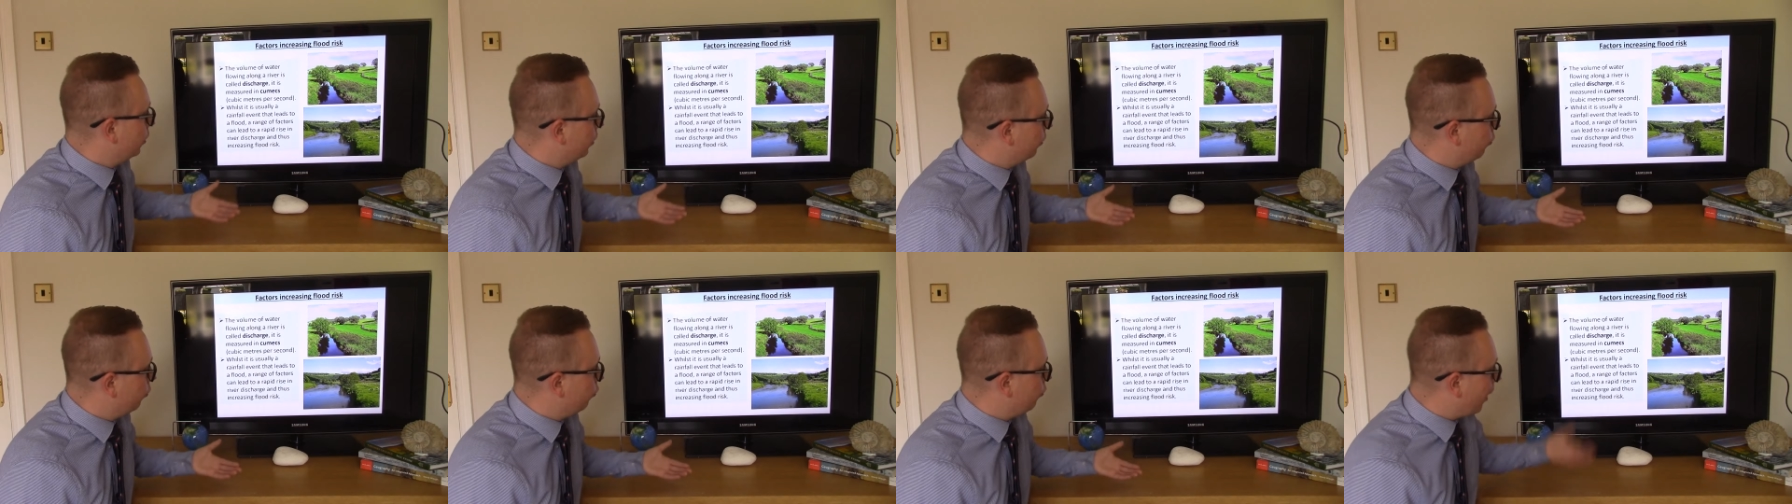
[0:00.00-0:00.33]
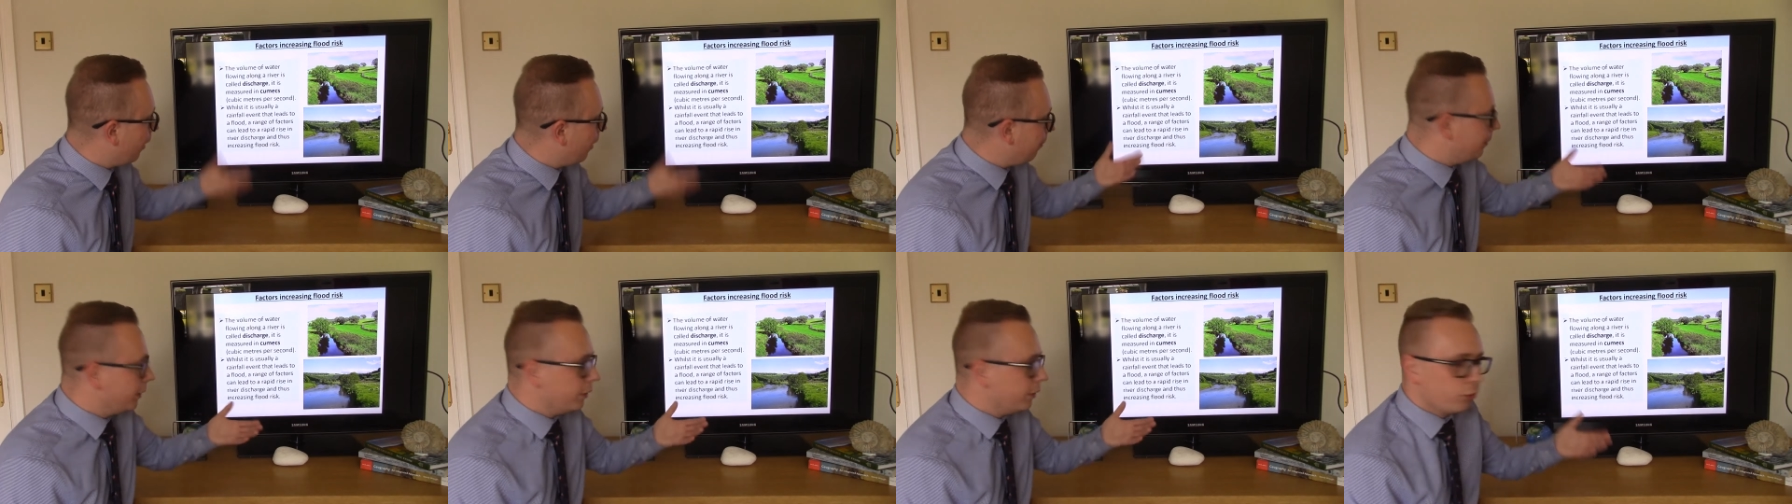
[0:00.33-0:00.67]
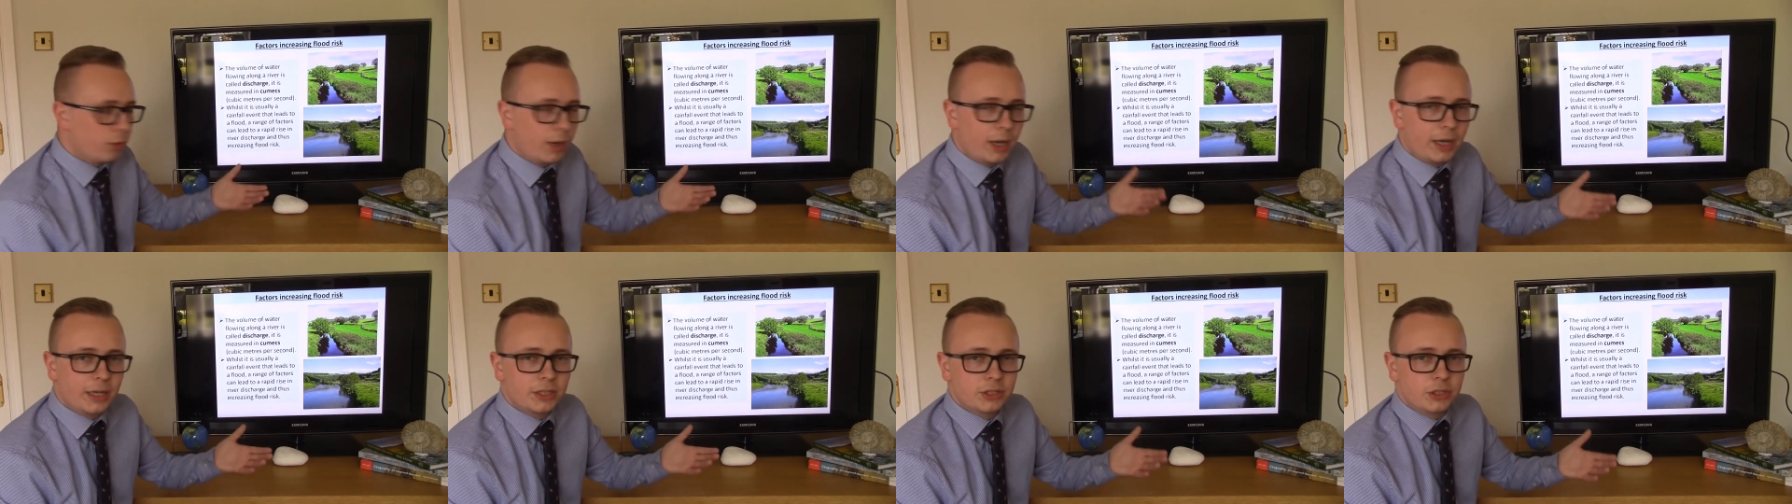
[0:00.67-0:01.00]
rapid
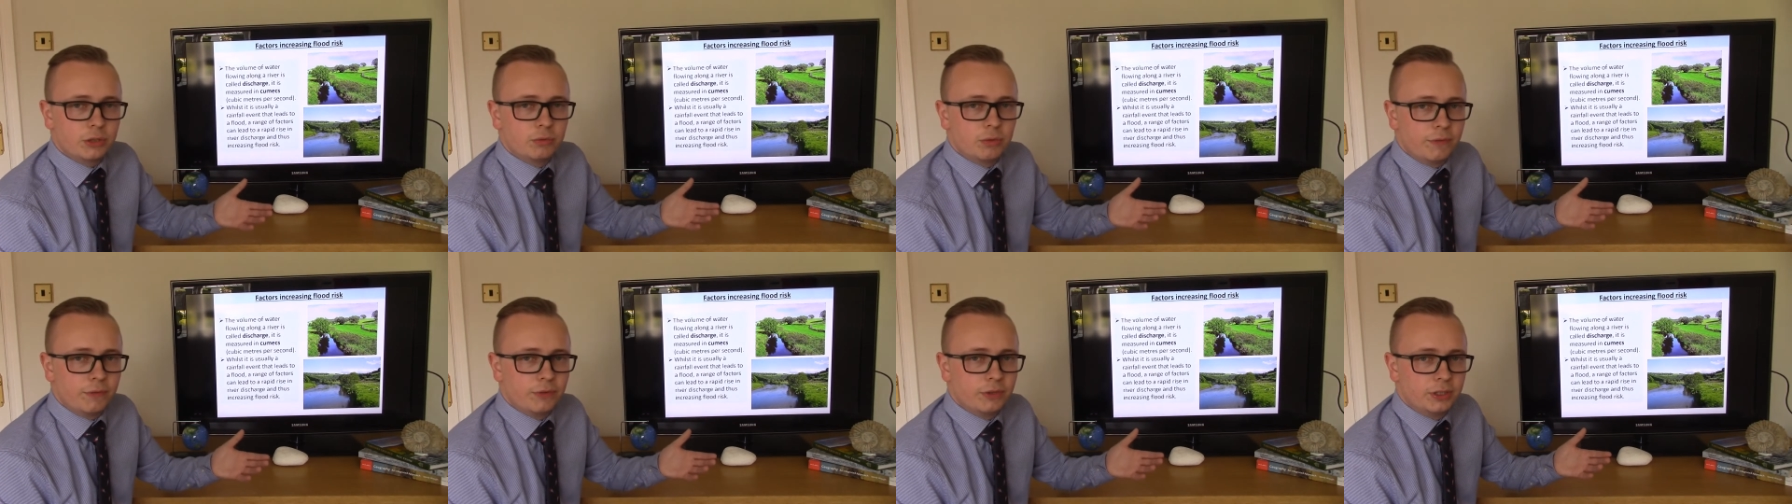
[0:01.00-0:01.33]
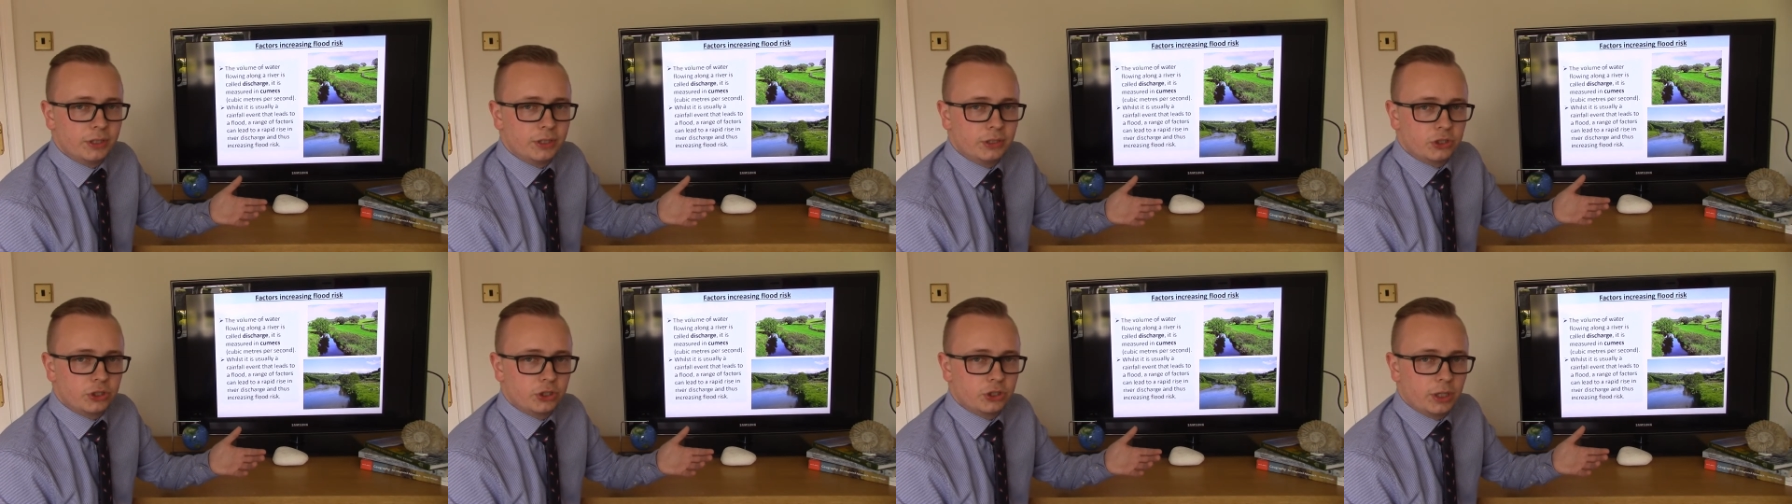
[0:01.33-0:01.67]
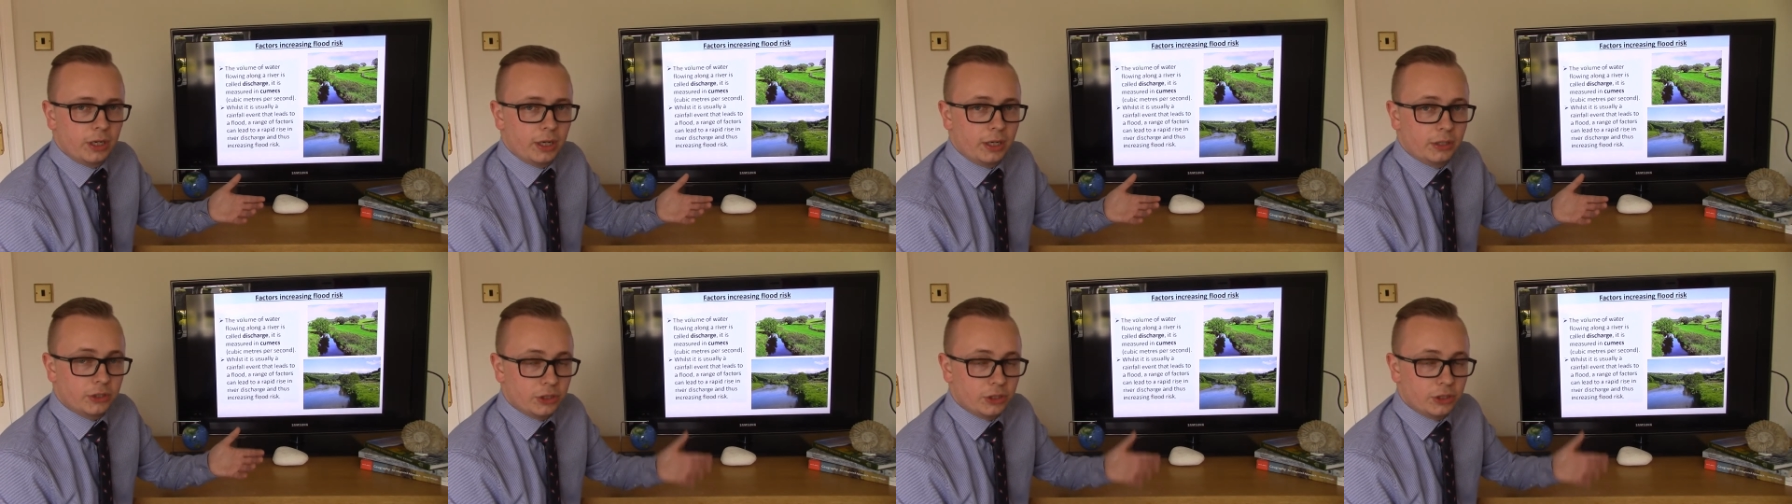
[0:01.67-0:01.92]
rise in river discharge